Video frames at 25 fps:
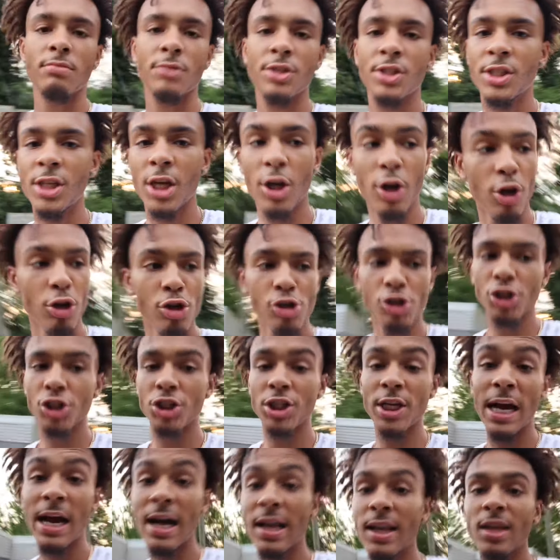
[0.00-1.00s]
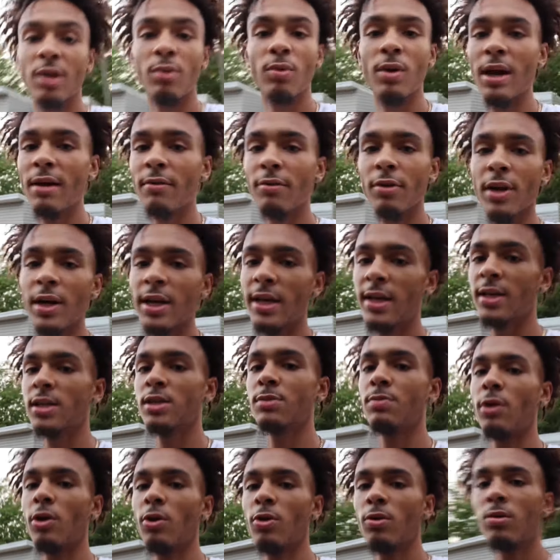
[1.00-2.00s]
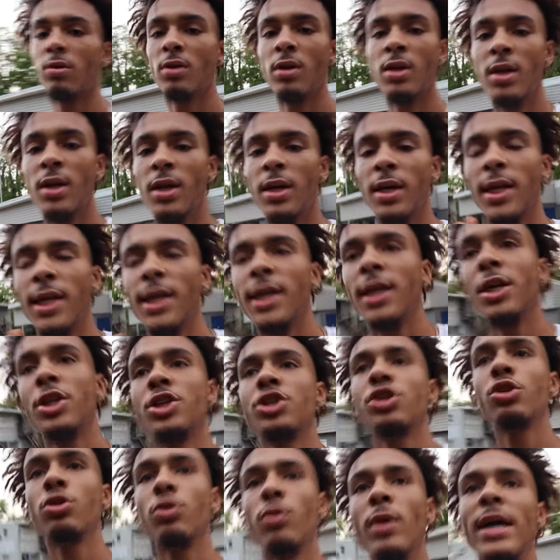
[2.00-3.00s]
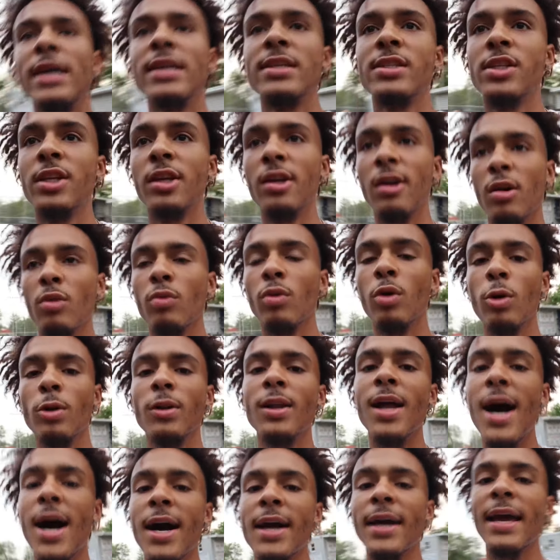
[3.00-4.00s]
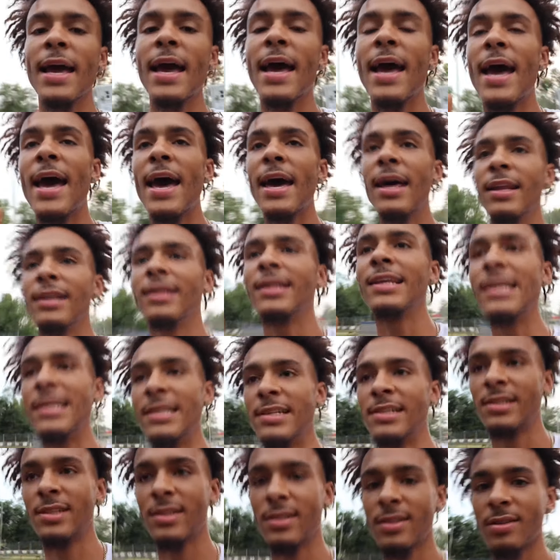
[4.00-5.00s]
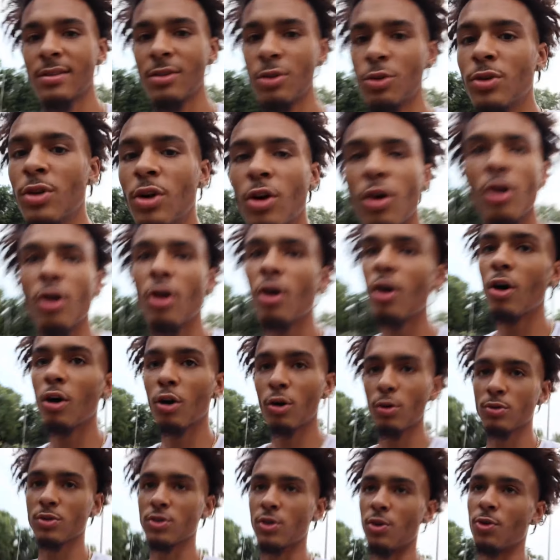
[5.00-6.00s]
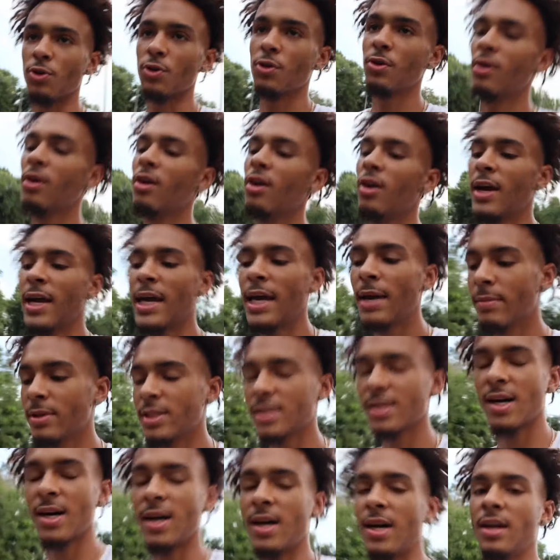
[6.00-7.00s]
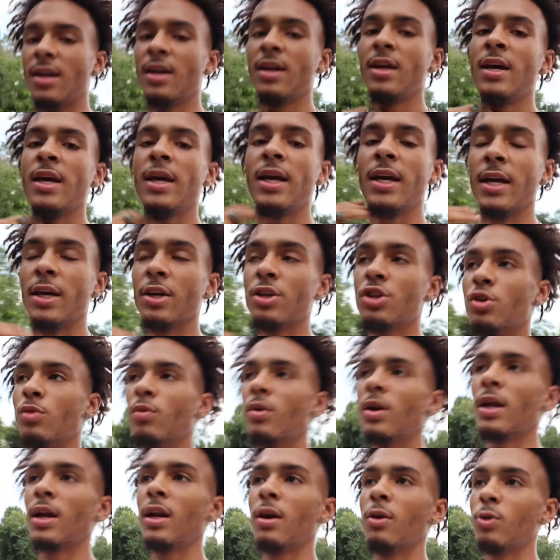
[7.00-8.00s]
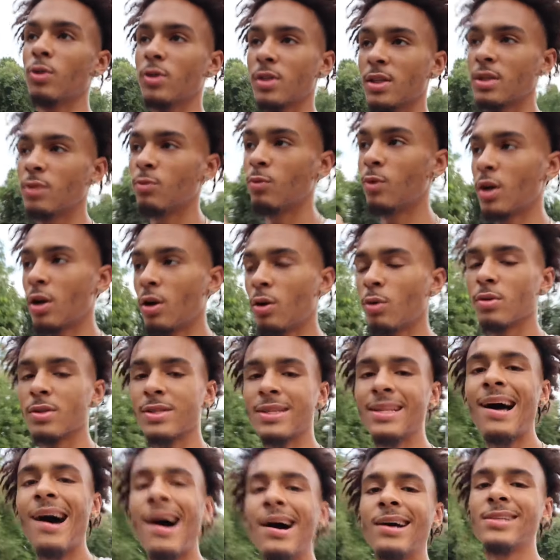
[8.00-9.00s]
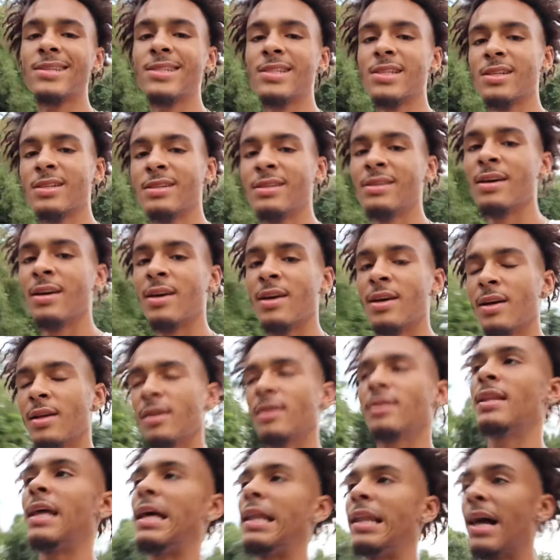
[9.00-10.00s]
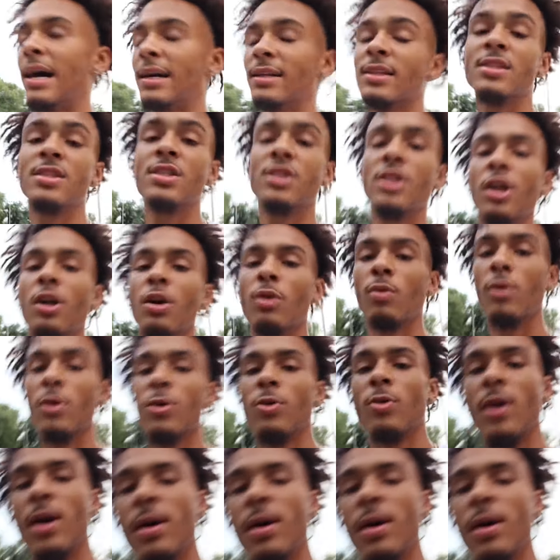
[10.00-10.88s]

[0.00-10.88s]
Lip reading: Charger, Chally, whatever it is, bro, get you a steering wheel lock at least. You can go to AutoZone. You can go to Amazon. Get you one of those locks that lock the steering wheel